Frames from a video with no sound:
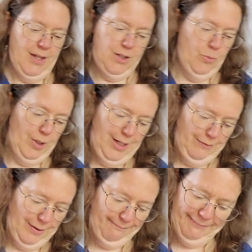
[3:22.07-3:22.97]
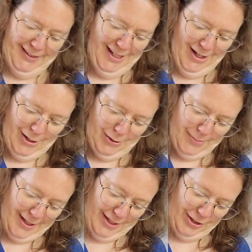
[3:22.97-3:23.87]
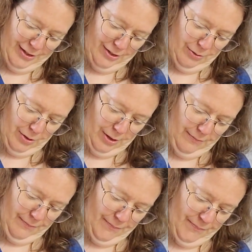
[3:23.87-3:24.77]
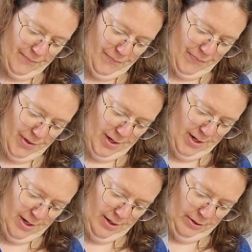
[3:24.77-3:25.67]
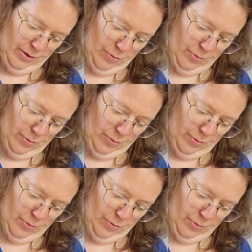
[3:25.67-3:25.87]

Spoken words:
you wouldn't even. Oh my gosh, it's so good. So